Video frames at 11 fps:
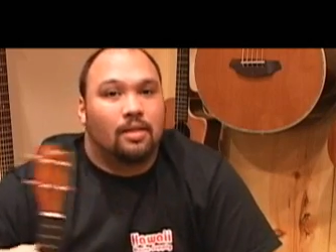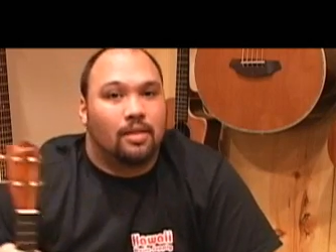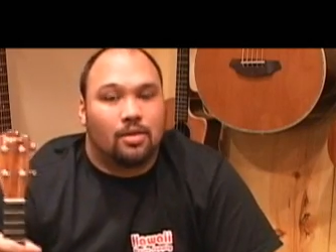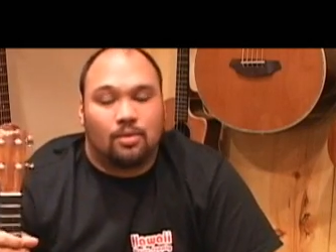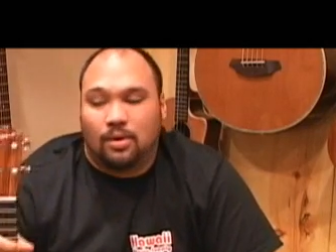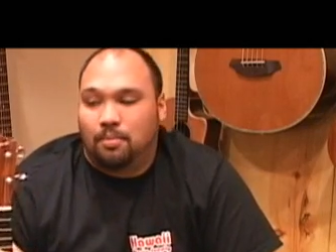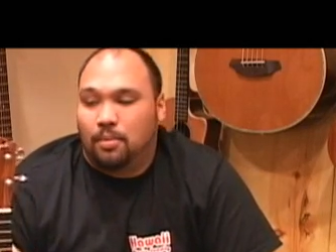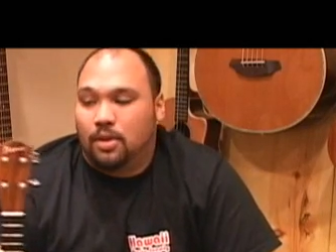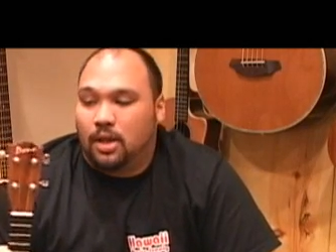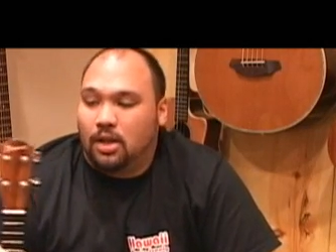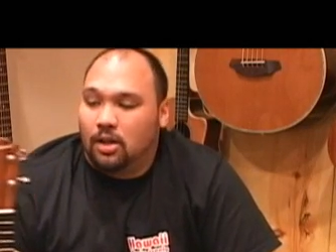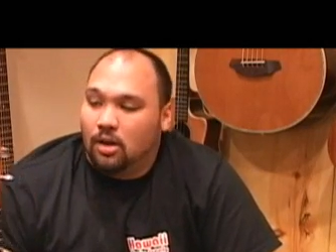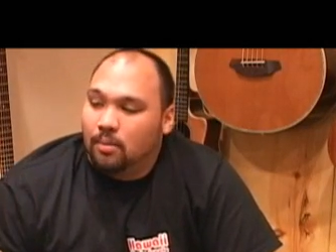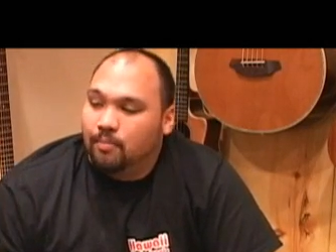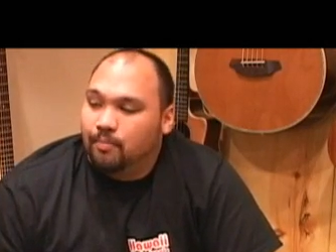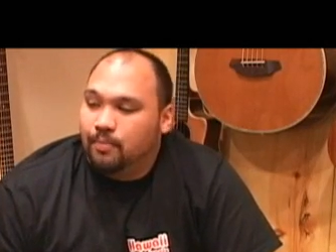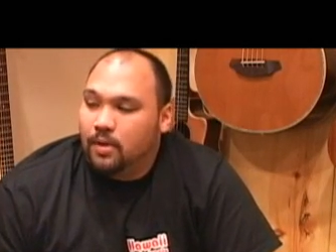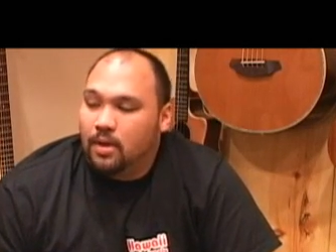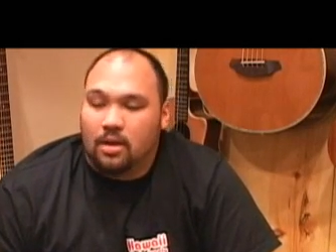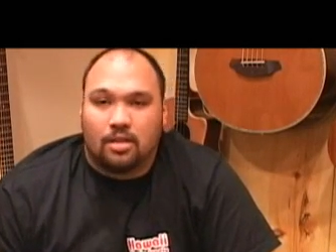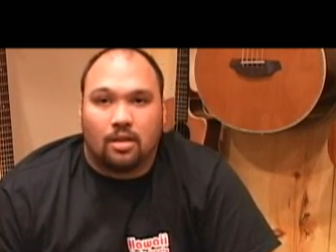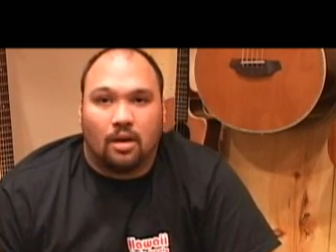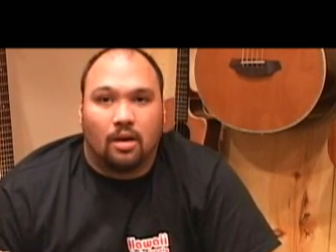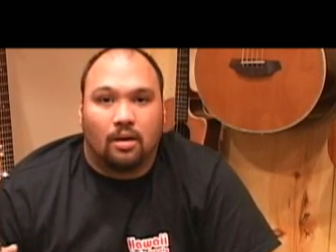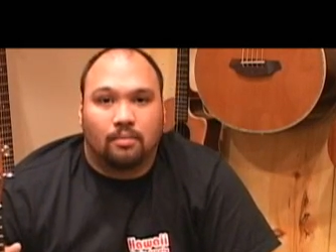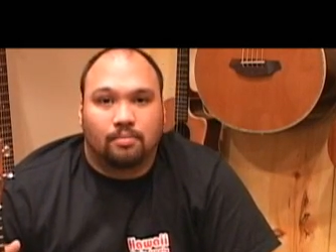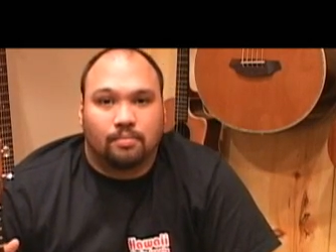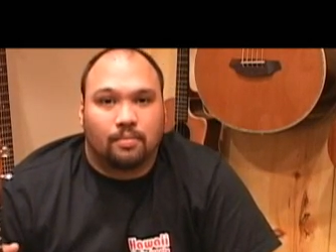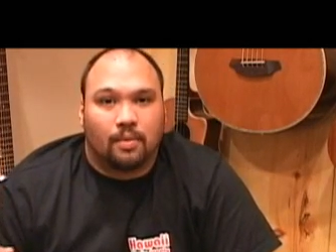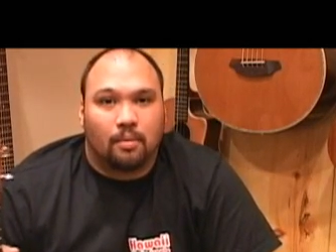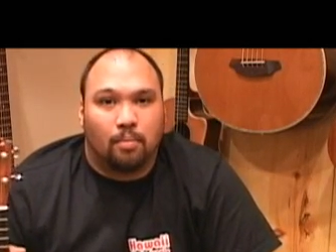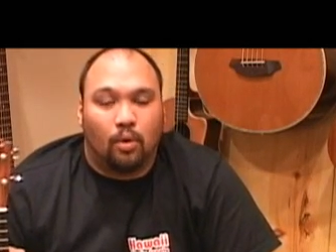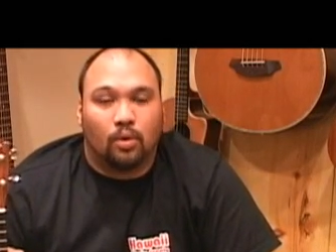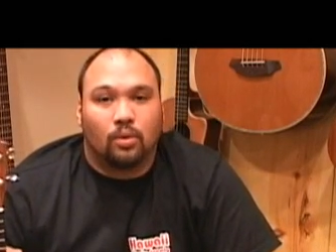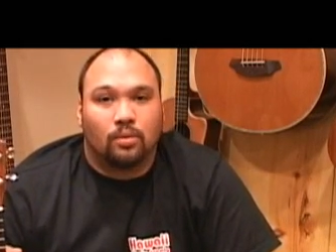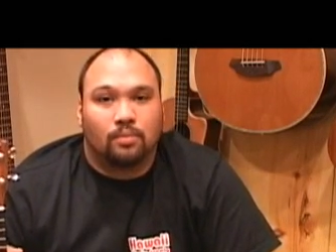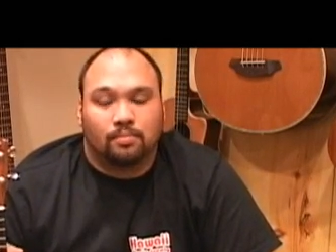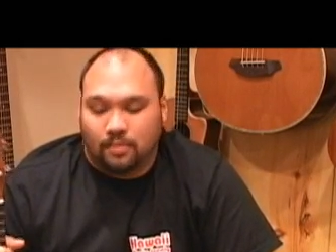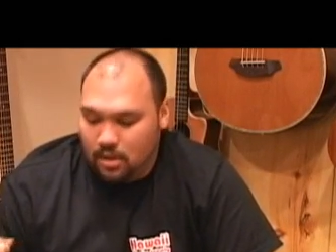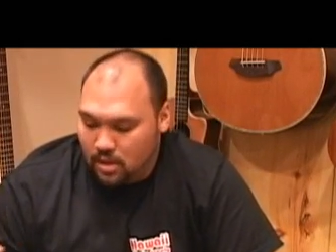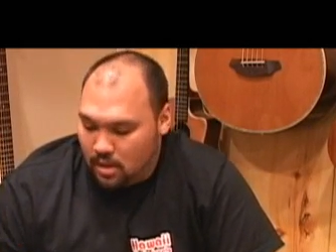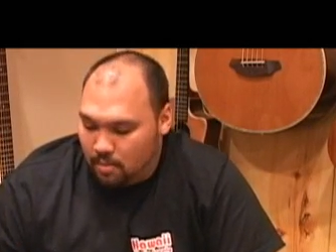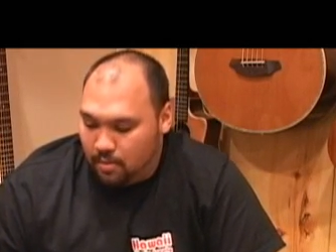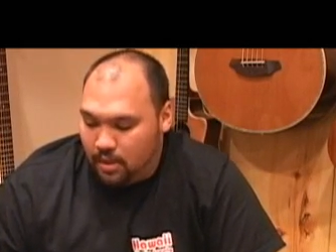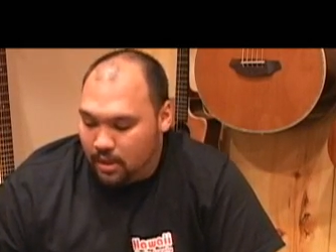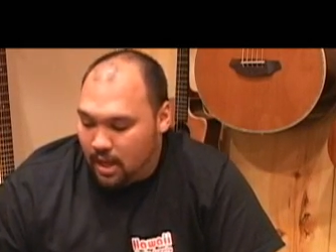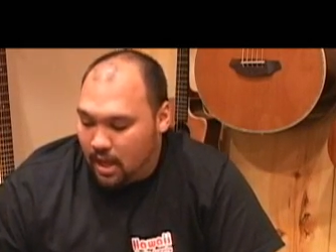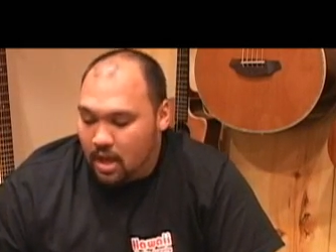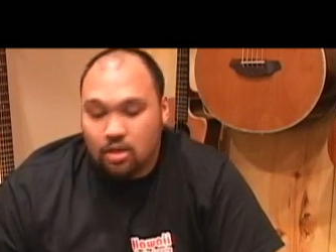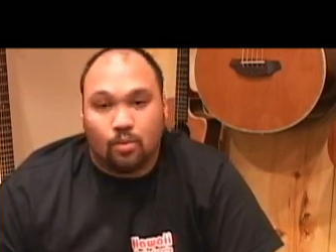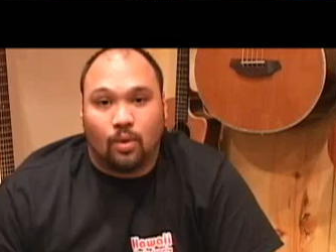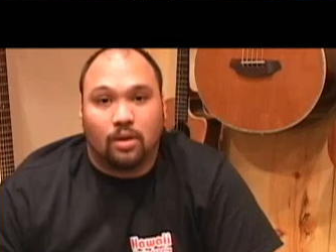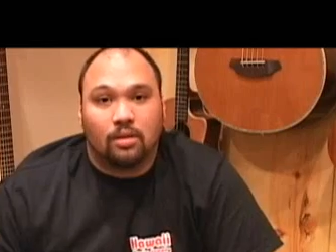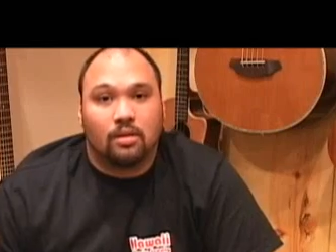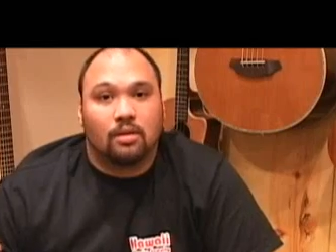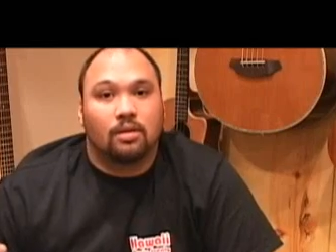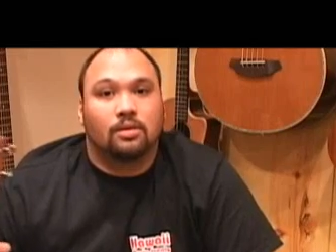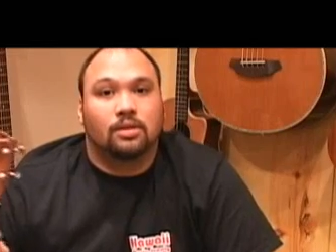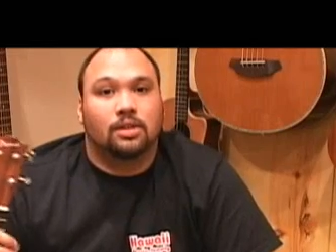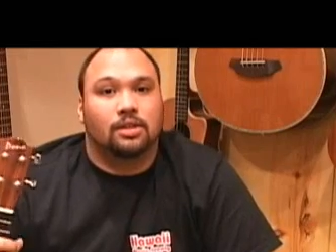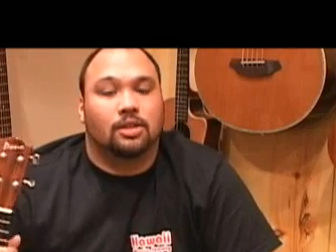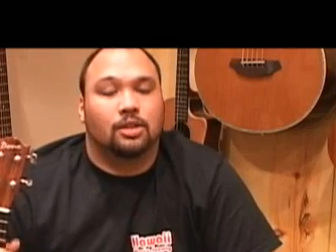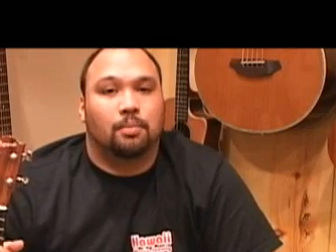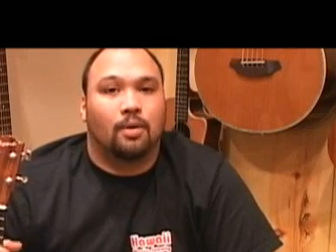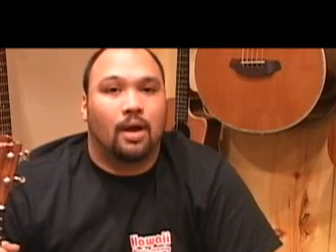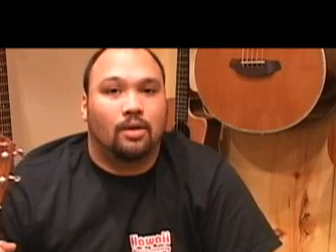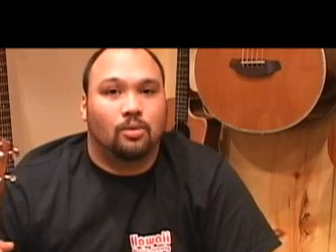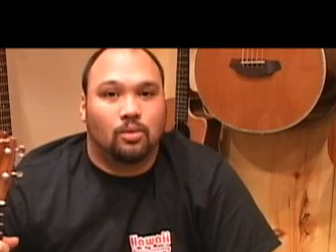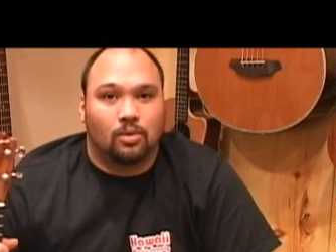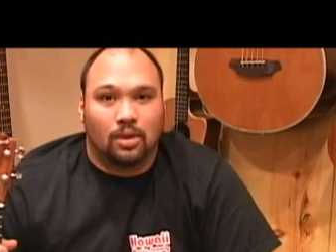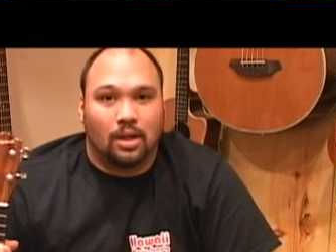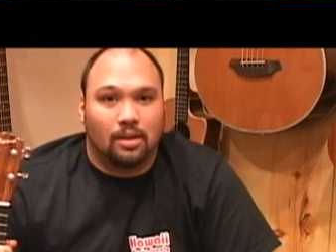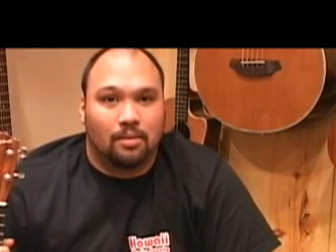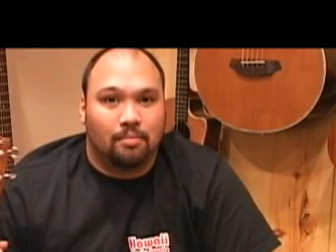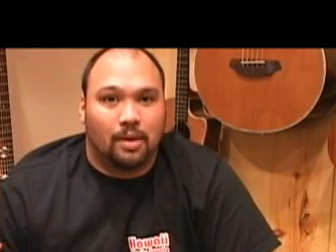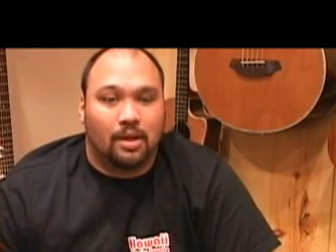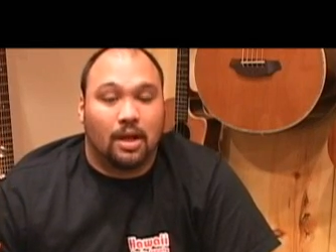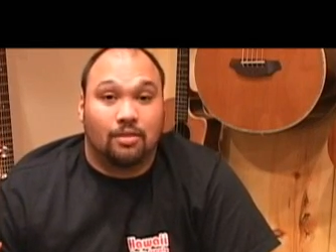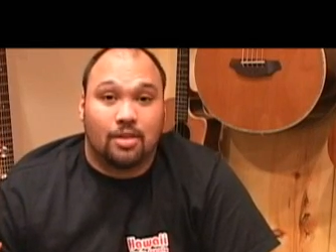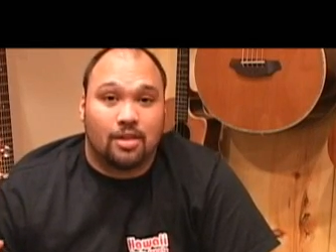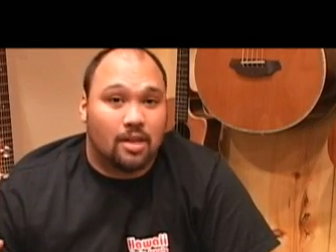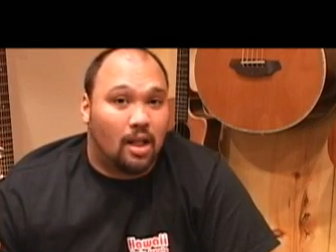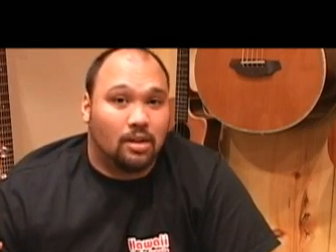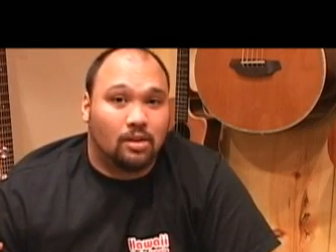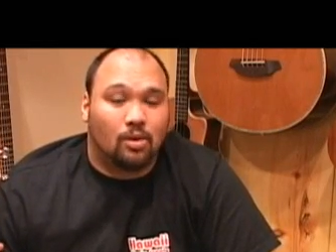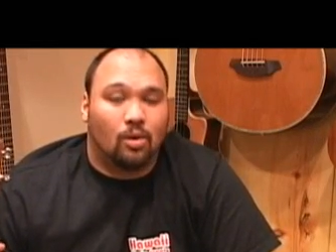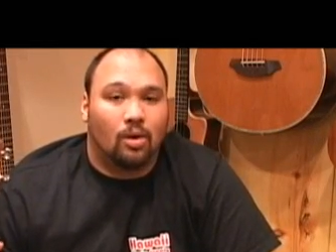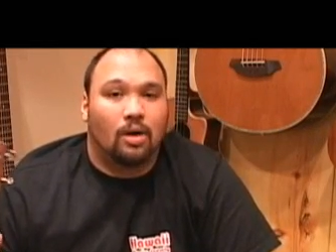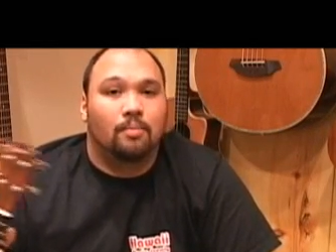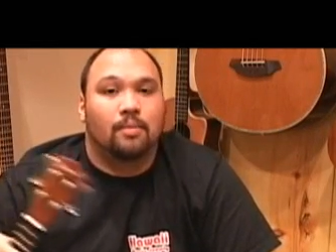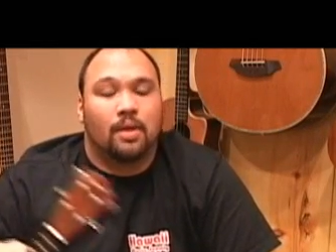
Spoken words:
This one in particular is Pono PKS1, which is a soprano ukulele made out of solid koa.